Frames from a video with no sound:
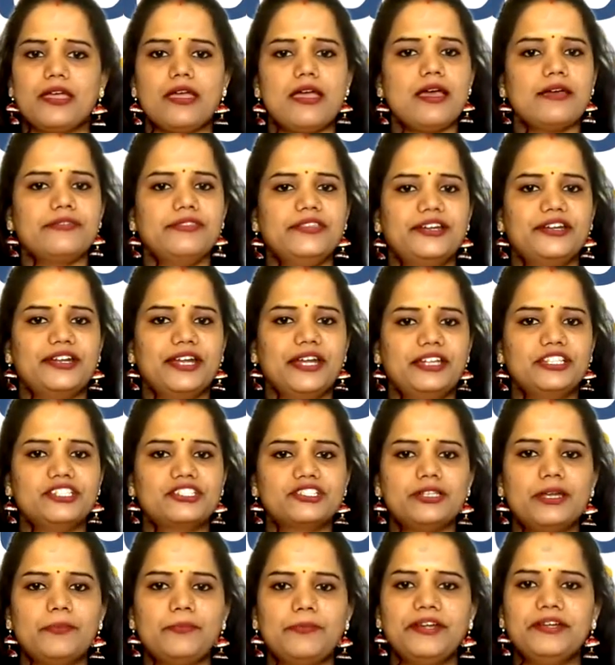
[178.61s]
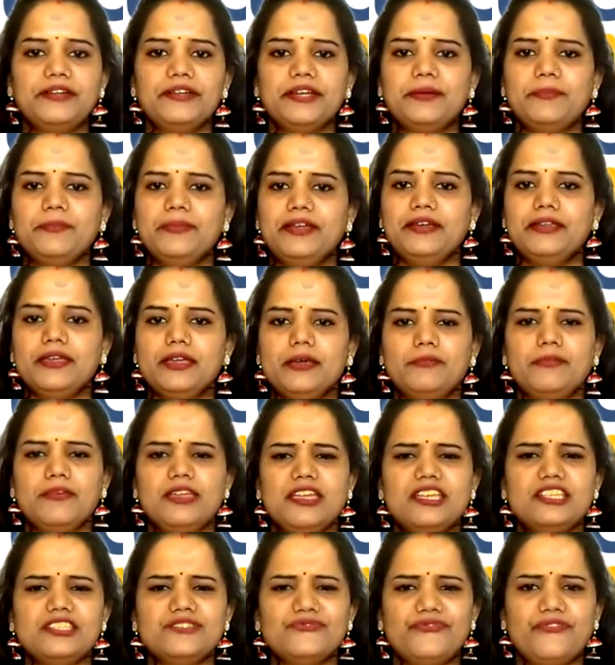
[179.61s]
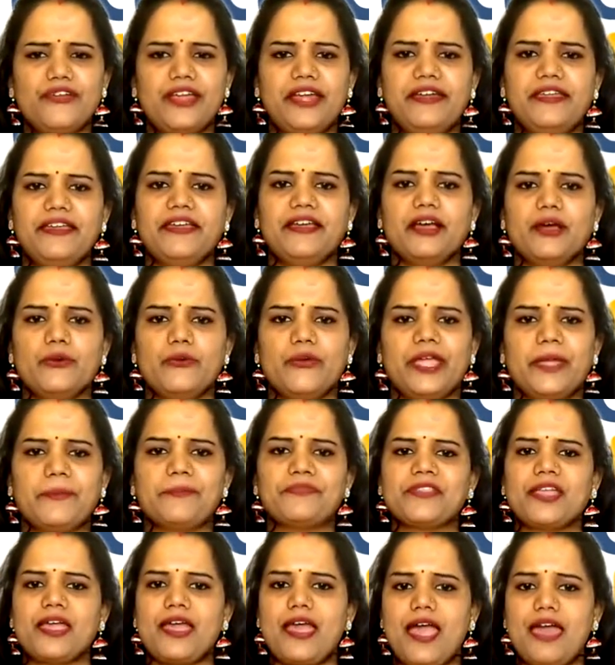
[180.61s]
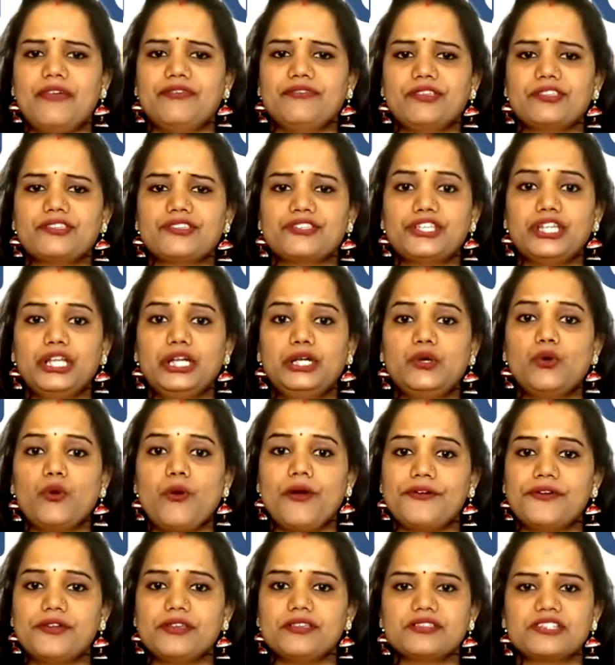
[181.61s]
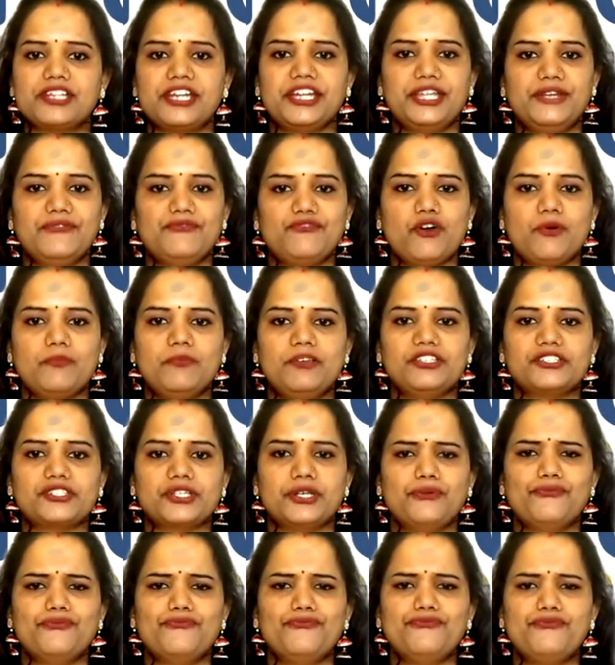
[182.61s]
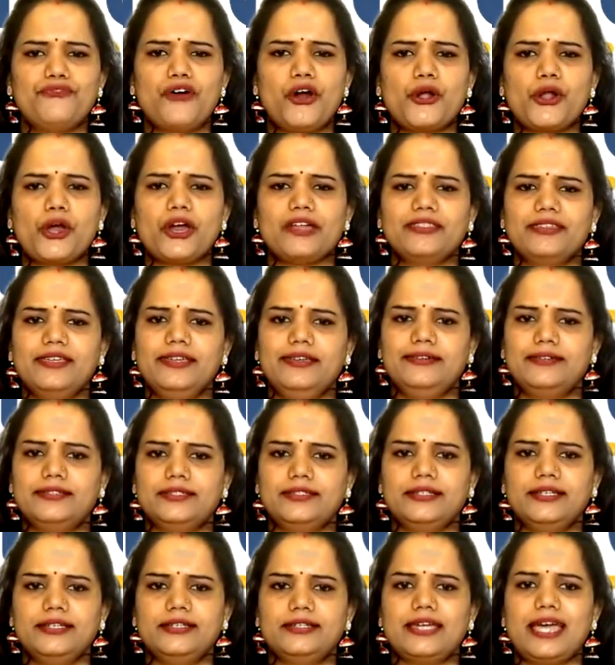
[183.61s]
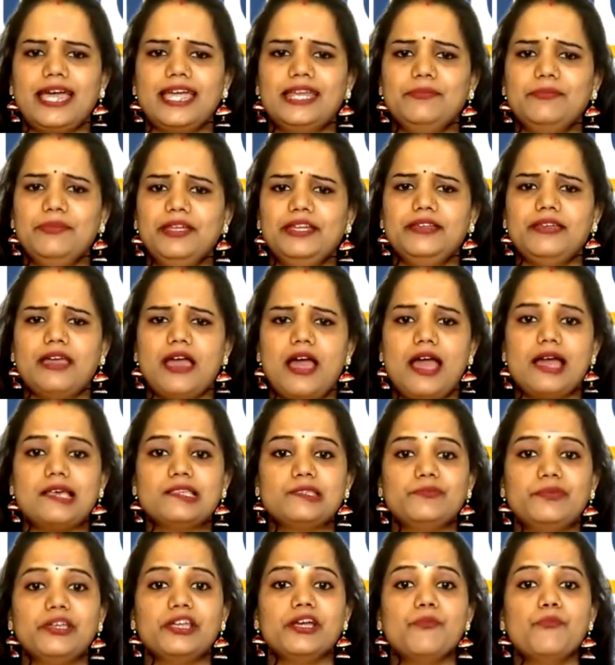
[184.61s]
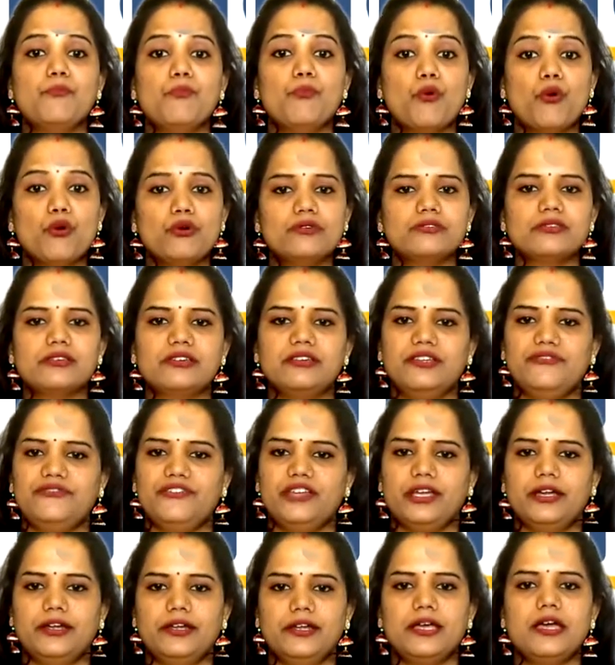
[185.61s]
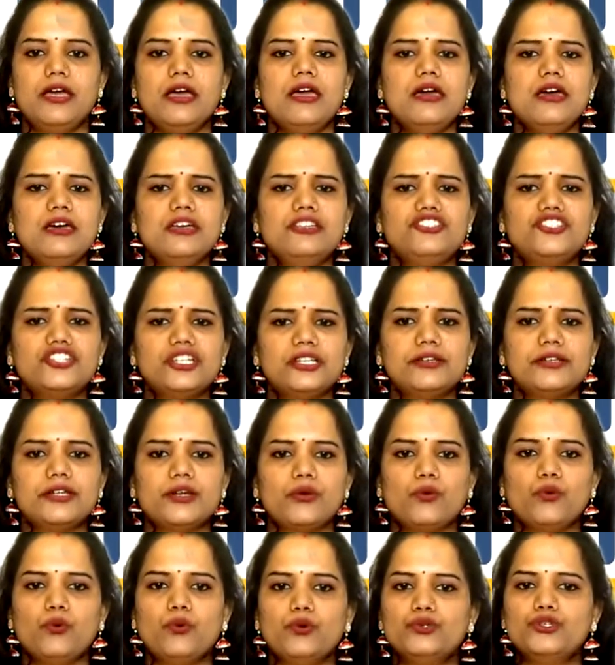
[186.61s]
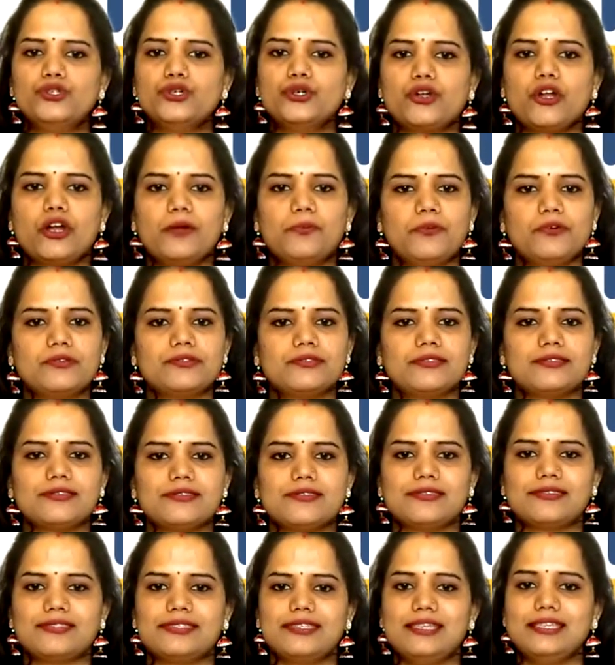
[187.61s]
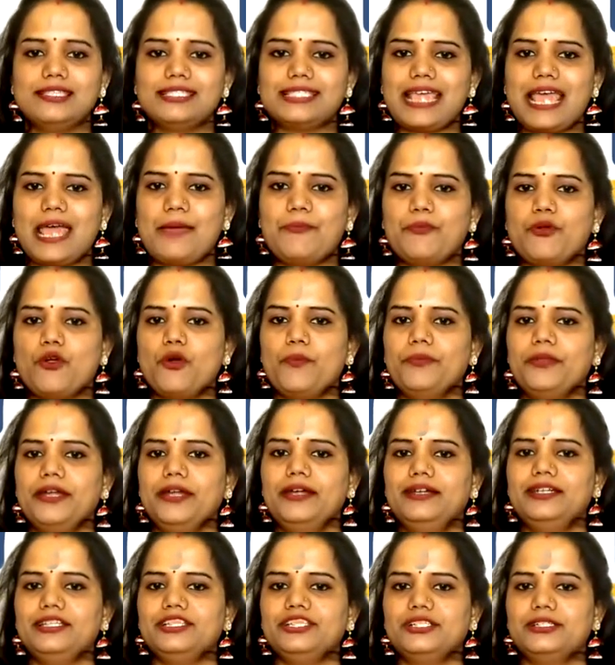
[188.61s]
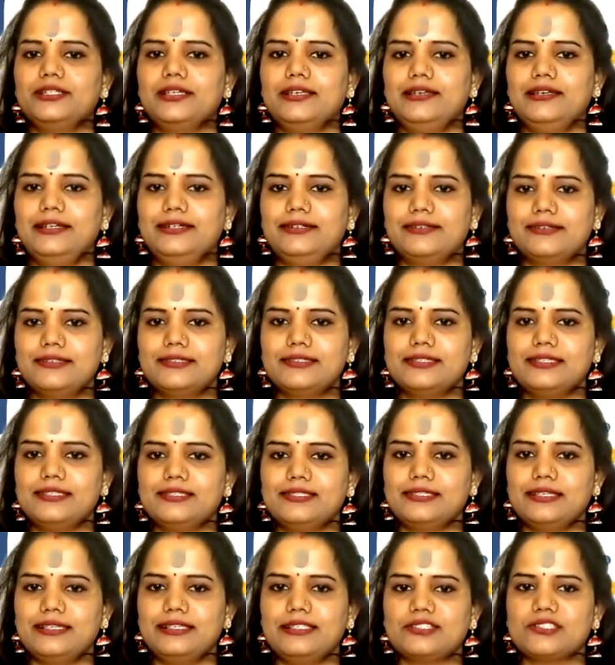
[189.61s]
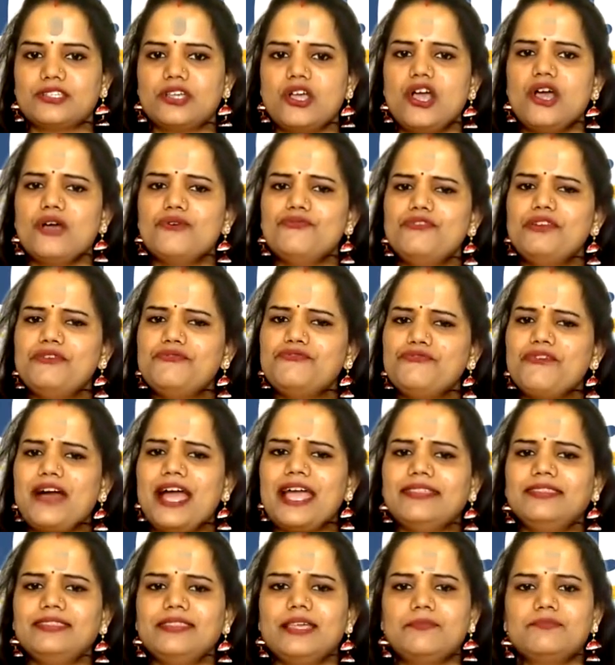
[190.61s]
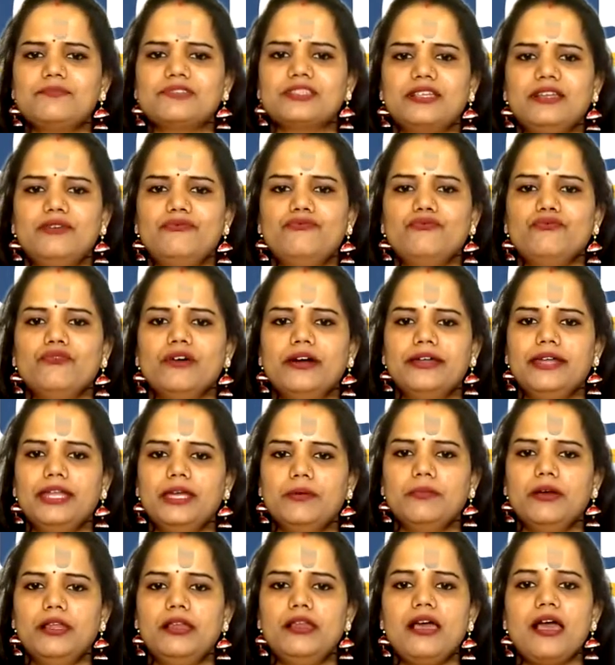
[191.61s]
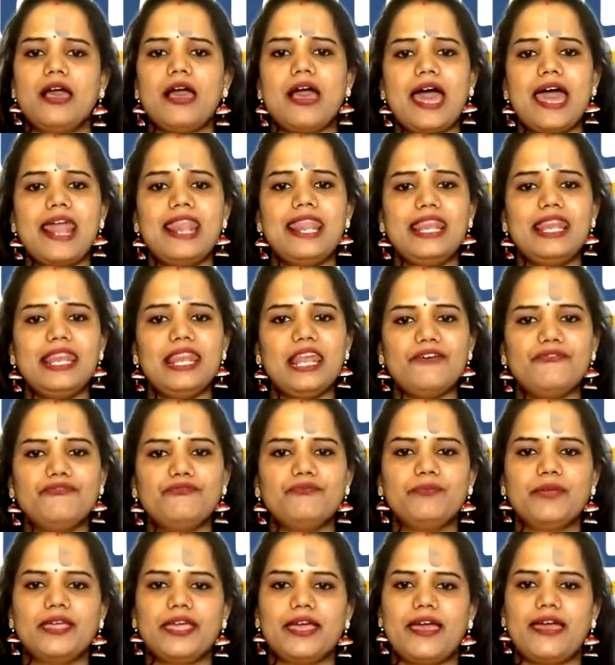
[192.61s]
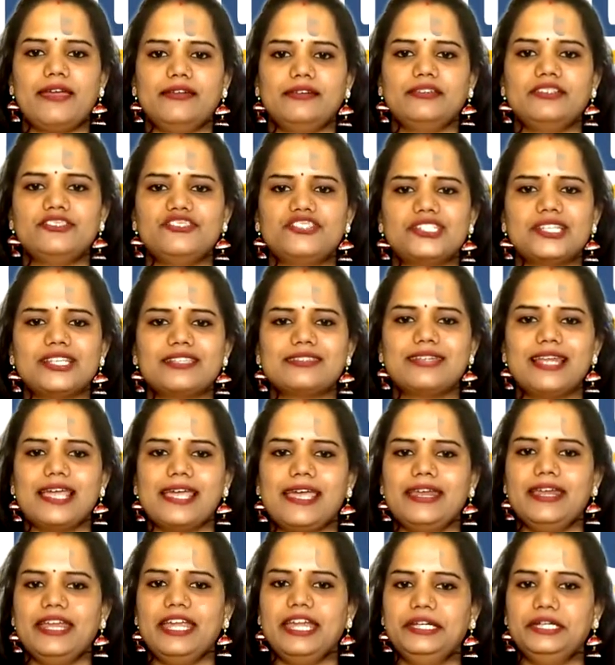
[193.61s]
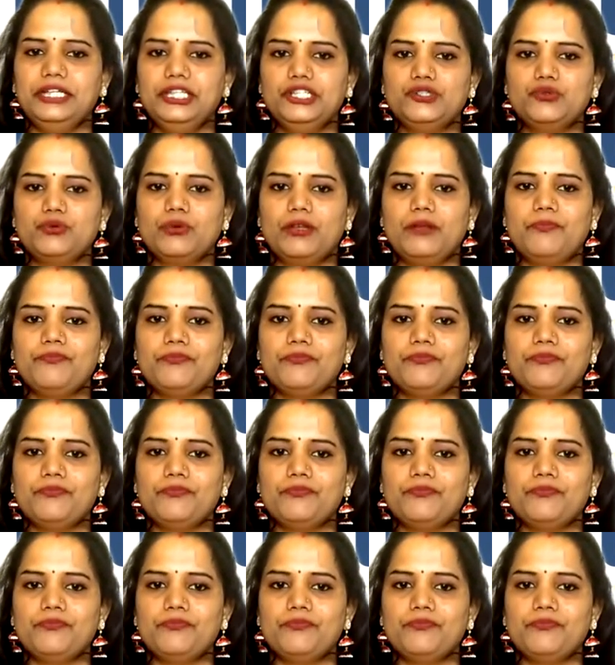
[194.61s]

The traditional printed medium is fading away, and the skill to understand information found on the internet and media has become more significant. Children who do not possess these appropriate digital literacy skills will find themselves vulnerable and left behind, just like an individual